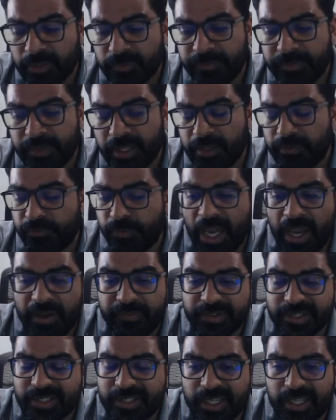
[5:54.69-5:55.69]
and if you have
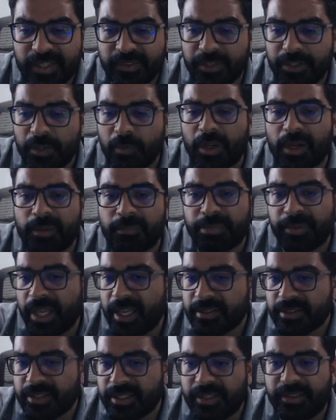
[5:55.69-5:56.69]
a seed that you want to
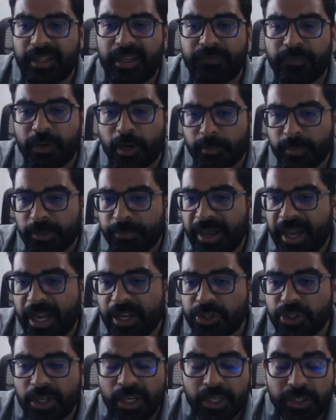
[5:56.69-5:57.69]
plant in that farming
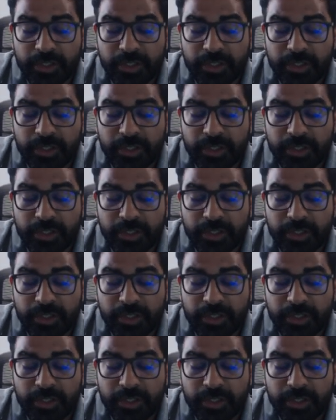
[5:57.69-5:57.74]
patch,